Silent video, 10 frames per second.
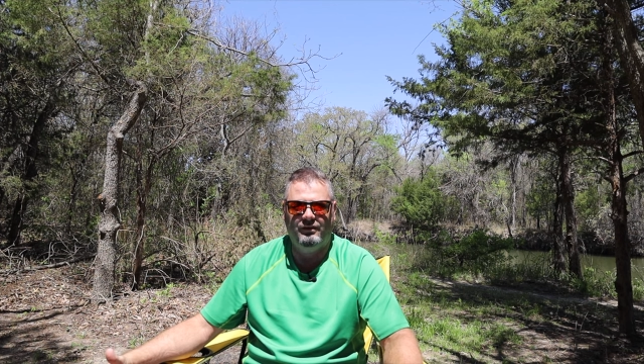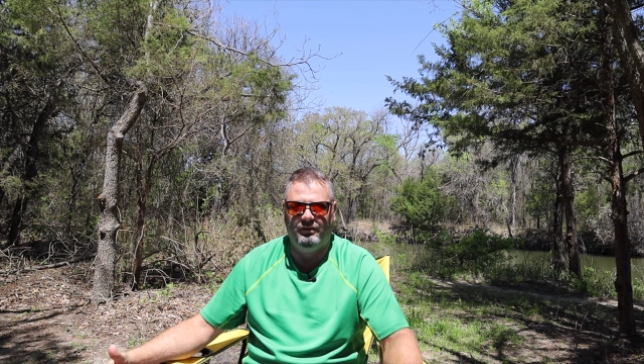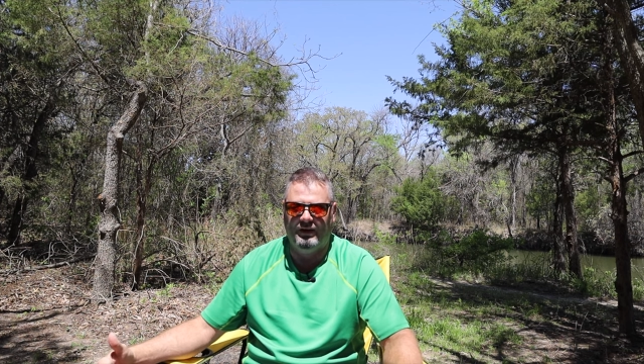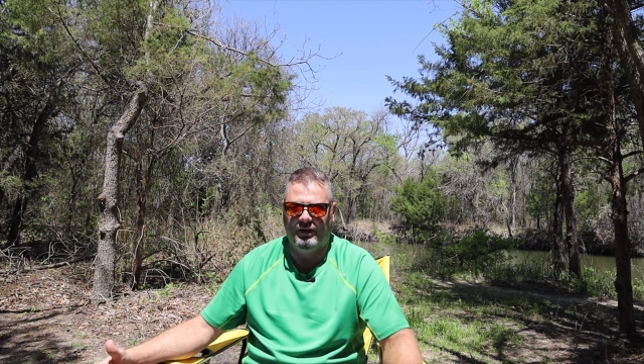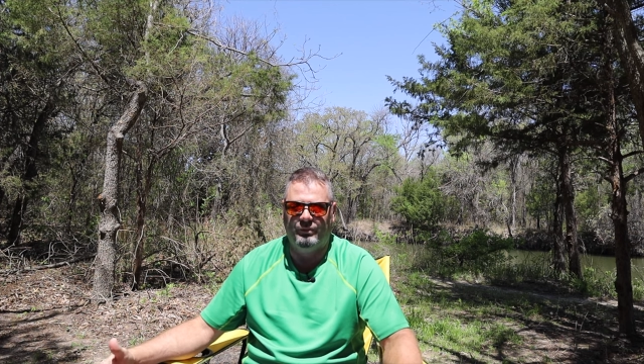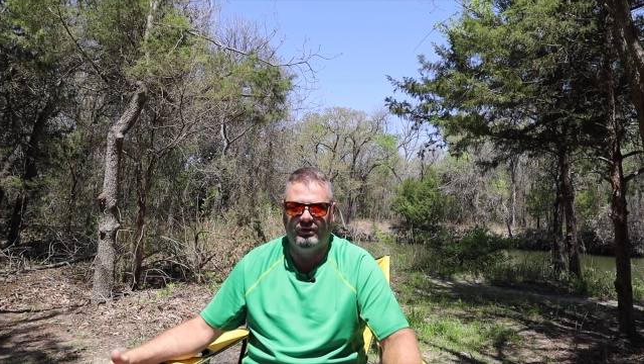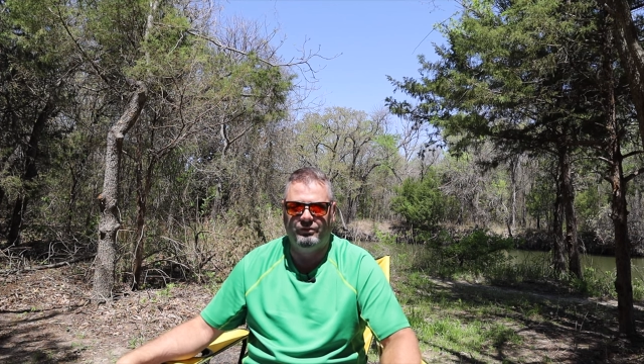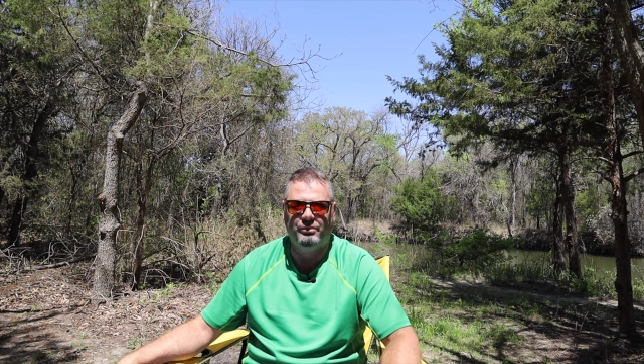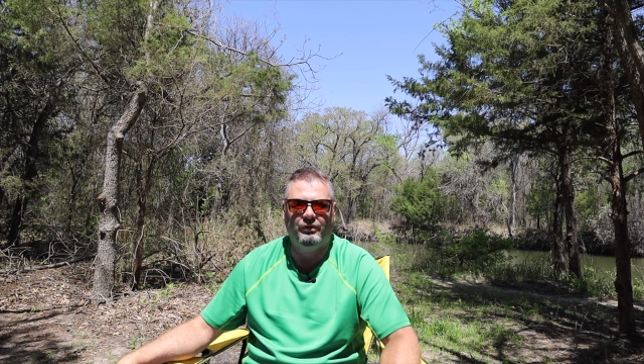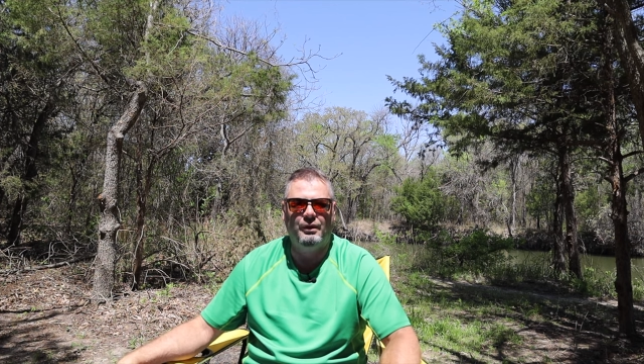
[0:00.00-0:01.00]
You gotta be a
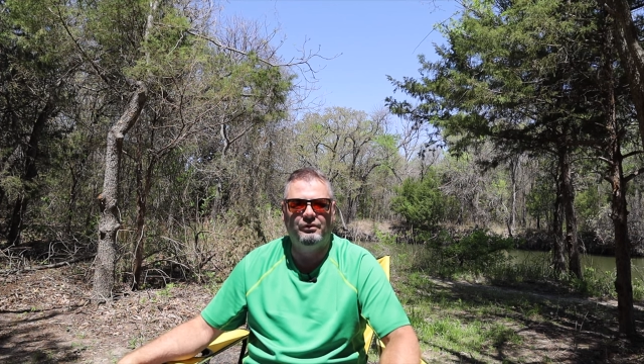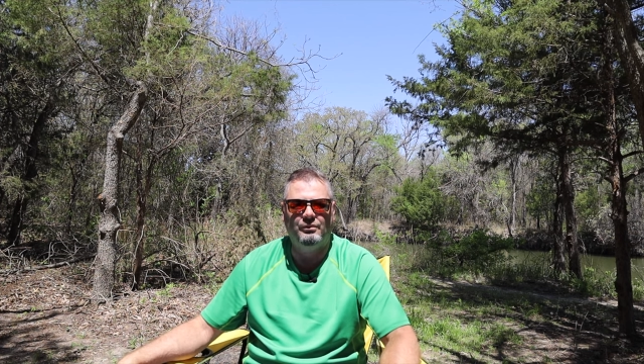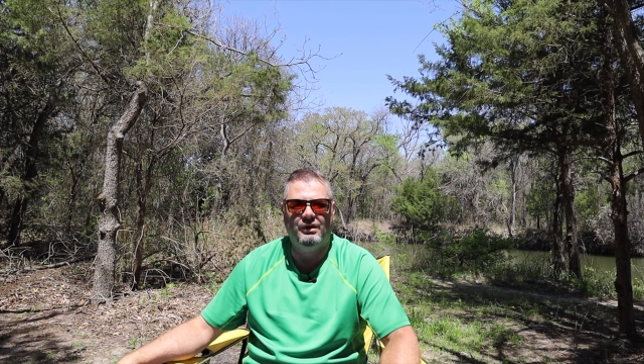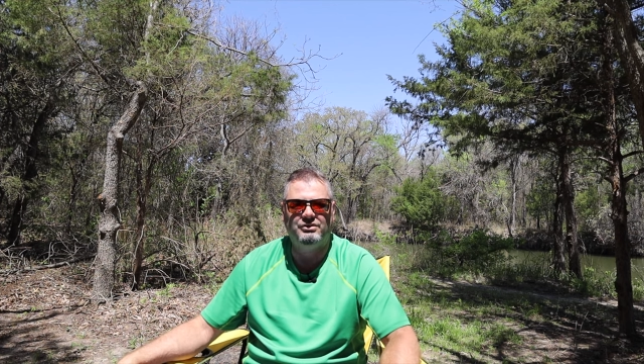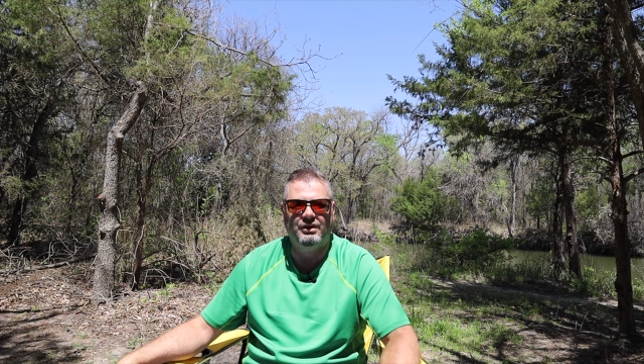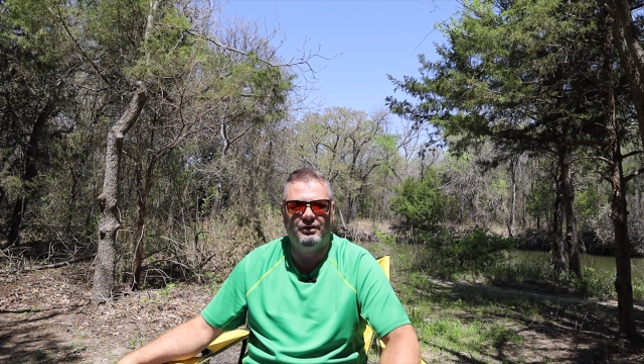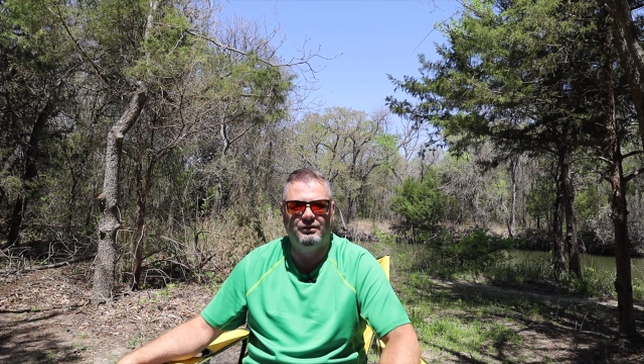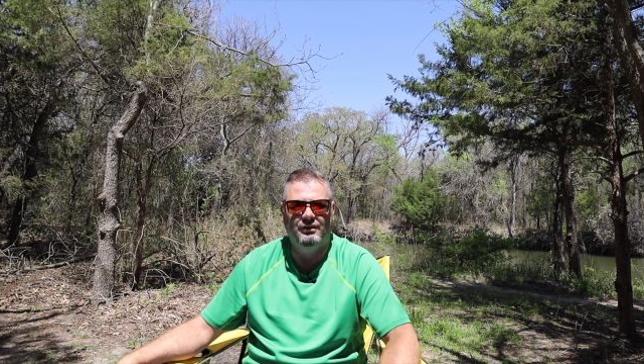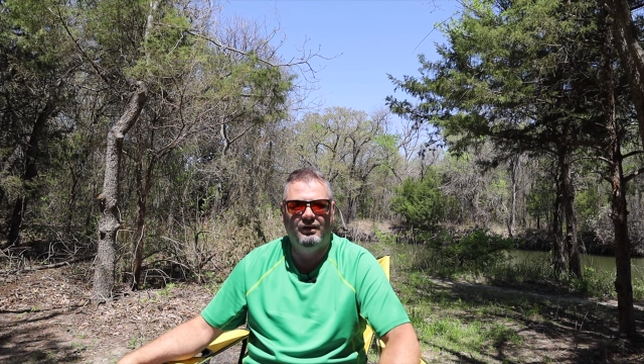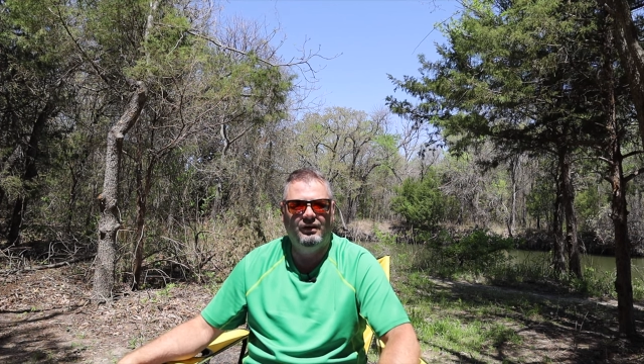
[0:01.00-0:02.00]
subscriber to my
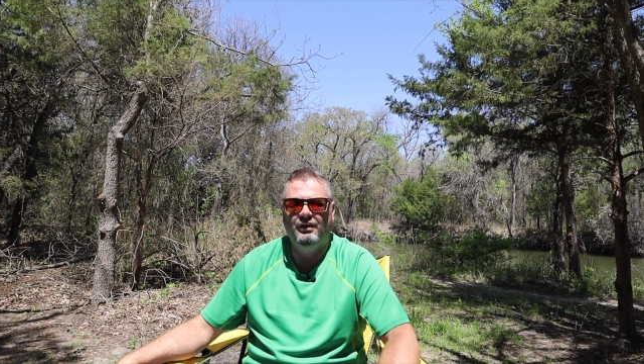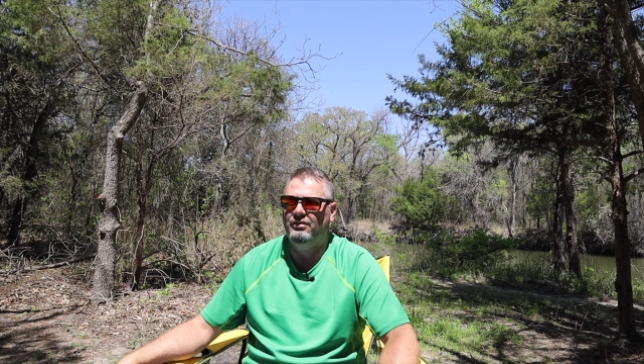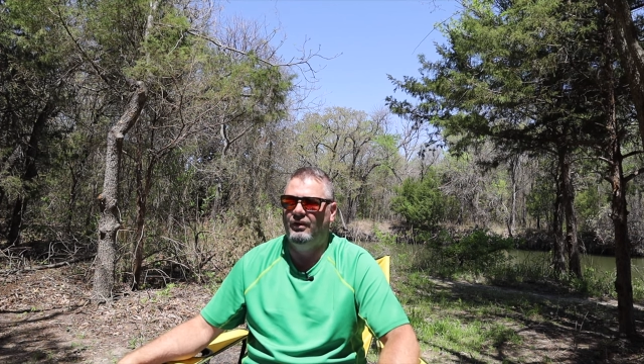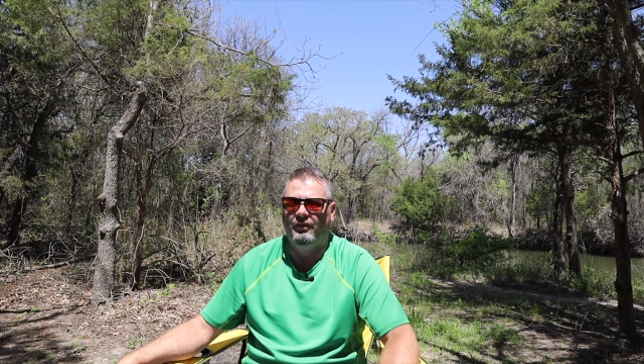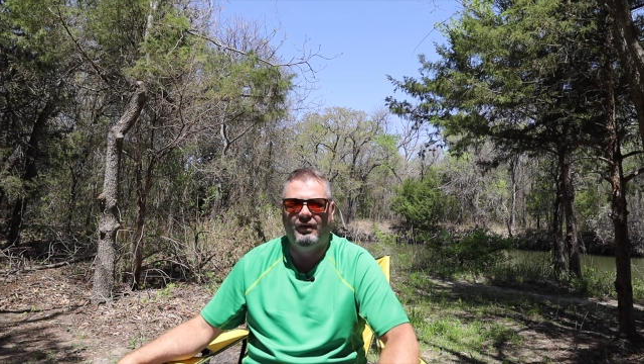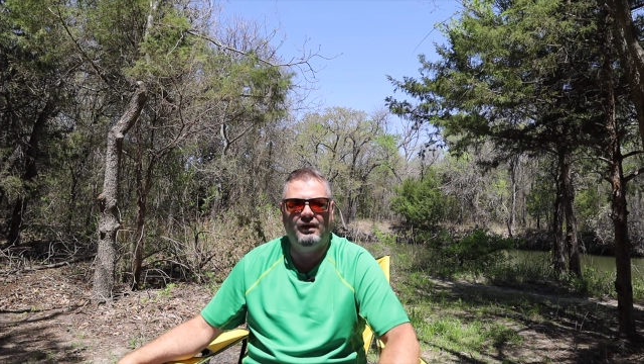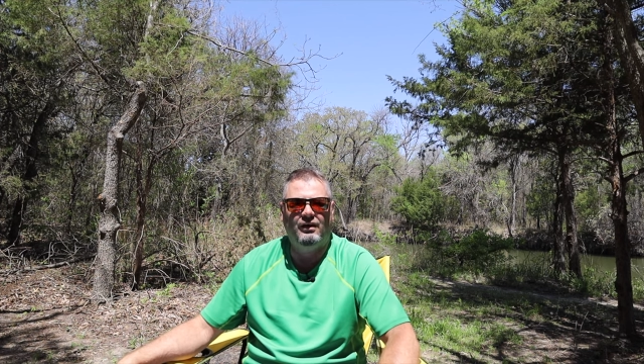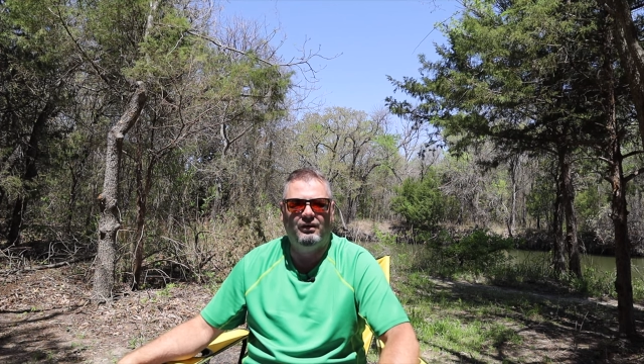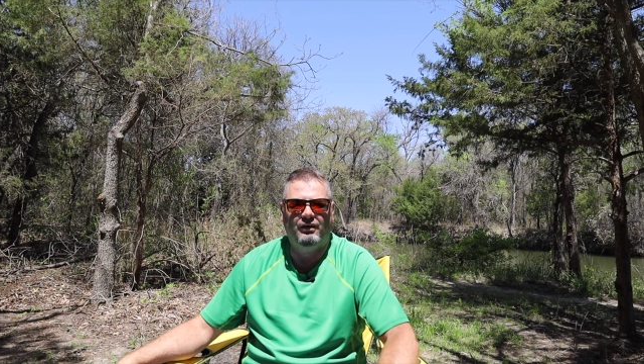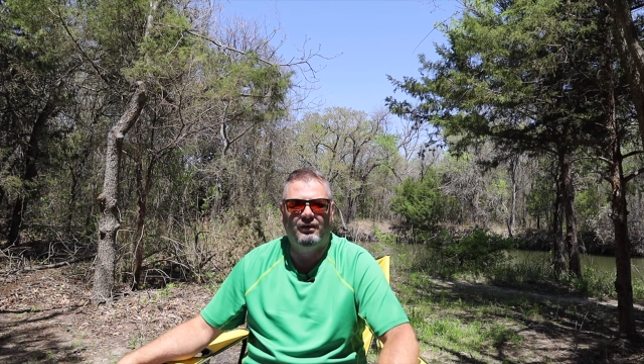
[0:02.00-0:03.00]
channel. It's not that
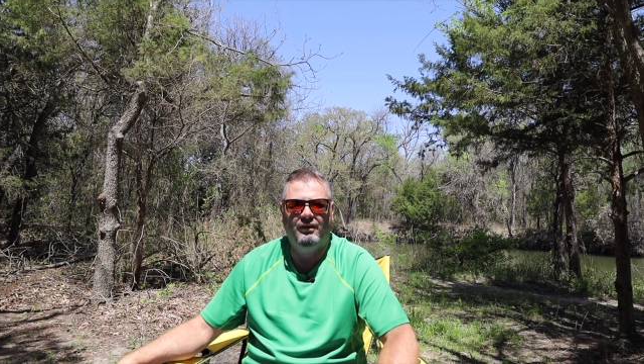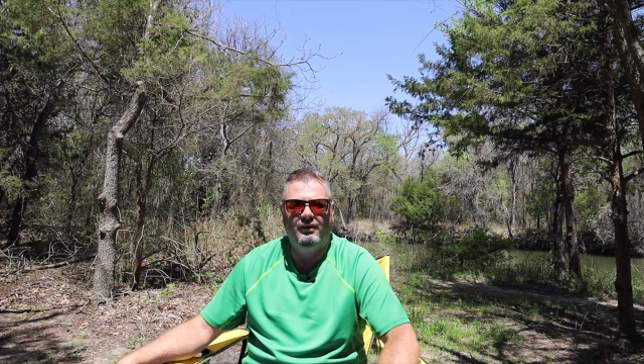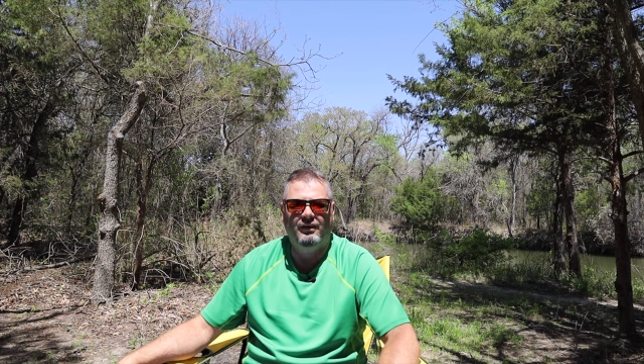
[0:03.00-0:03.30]
hard.